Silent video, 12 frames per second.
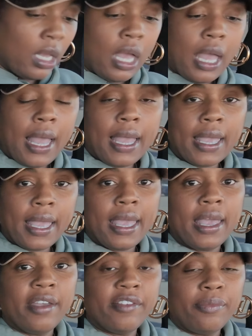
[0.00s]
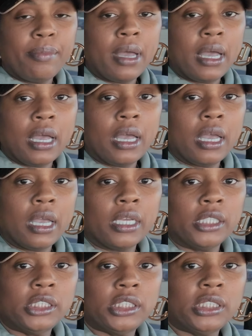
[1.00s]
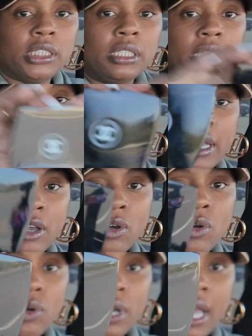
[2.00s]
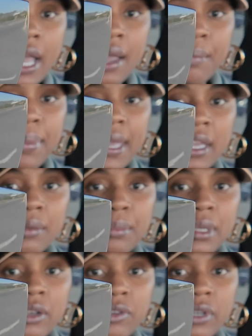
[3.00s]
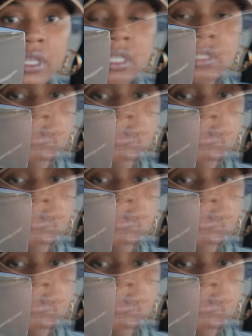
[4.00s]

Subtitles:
I have my Chanel compact mirror,